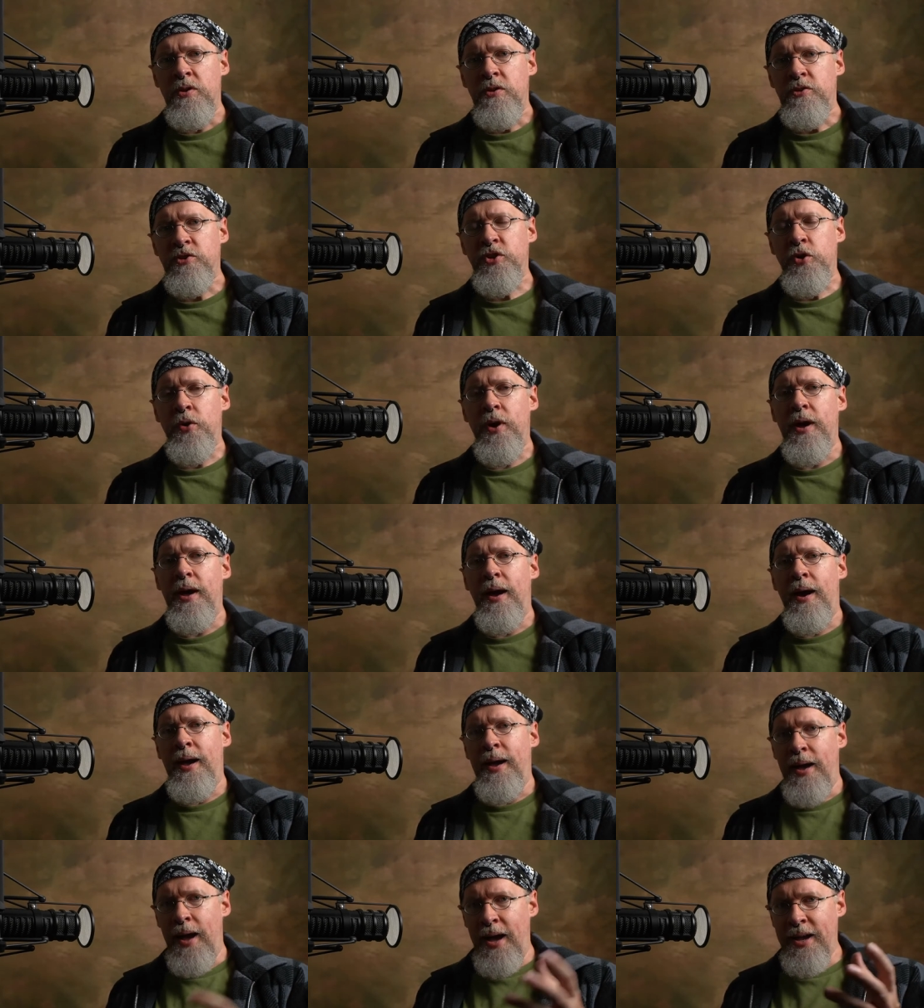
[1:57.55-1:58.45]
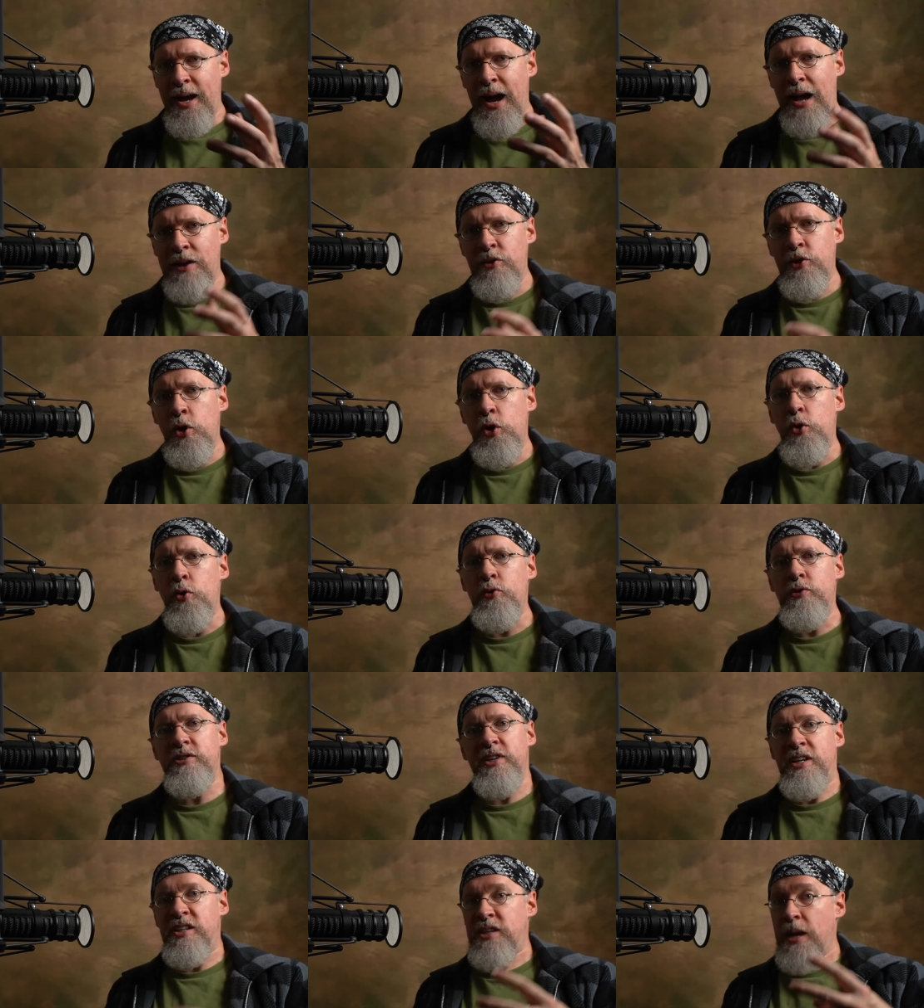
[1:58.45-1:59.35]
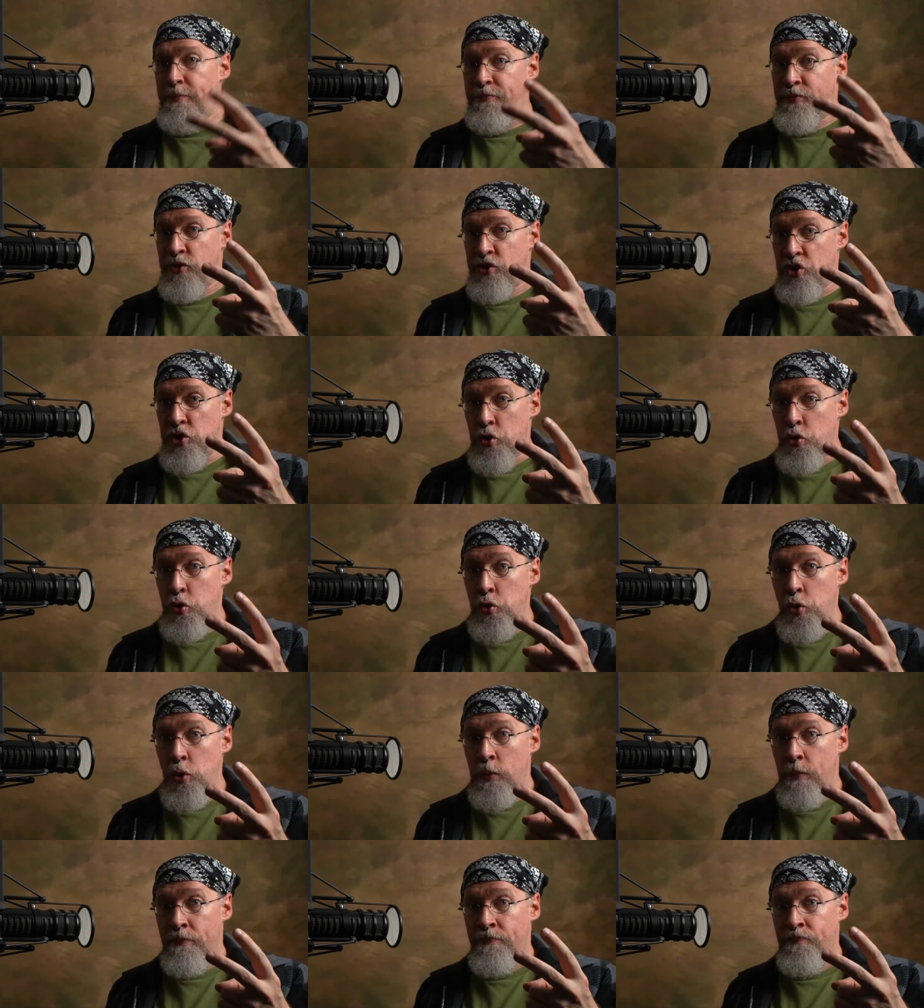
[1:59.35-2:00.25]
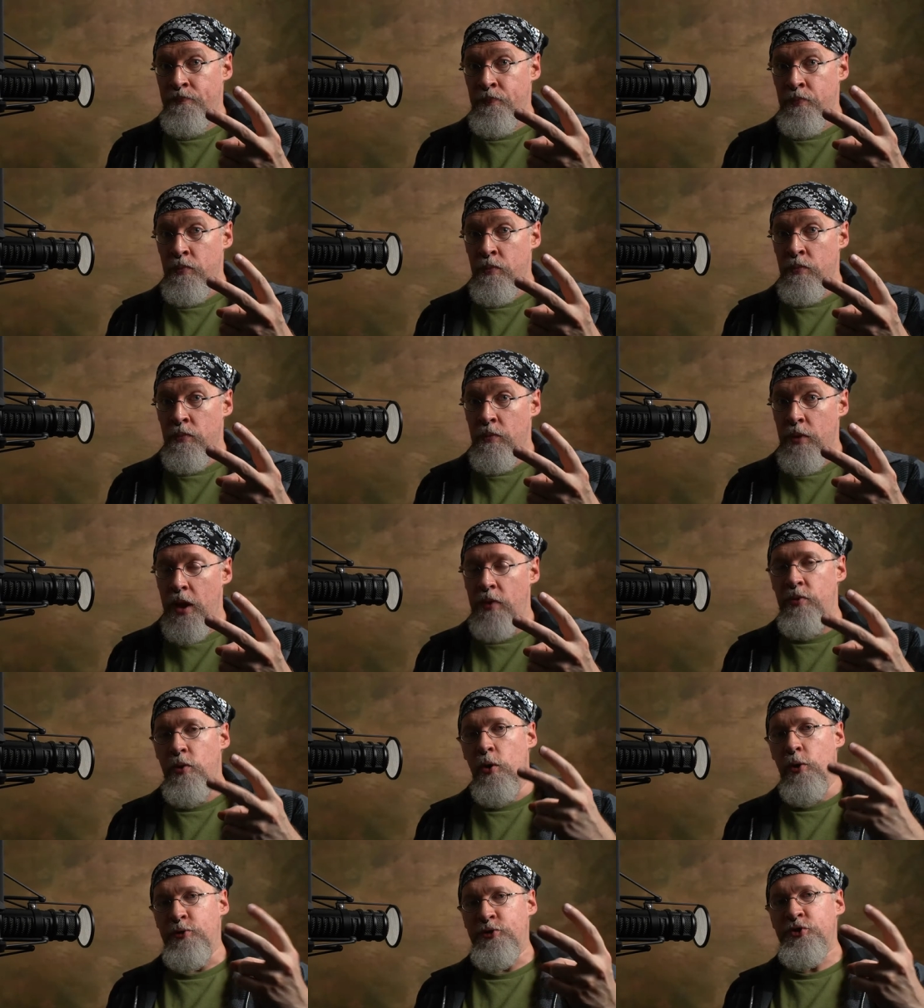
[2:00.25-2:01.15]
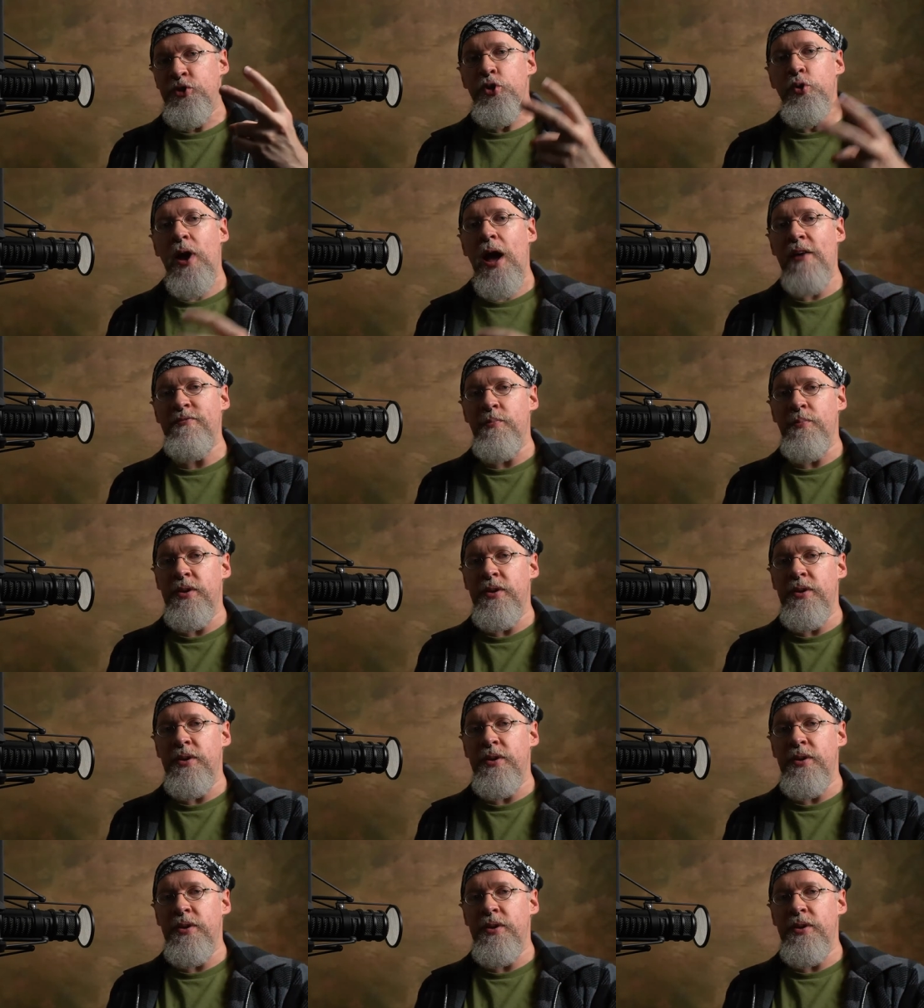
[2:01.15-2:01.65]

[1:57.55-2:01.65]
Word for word: so I, I, I got those, except for two, and those two haven't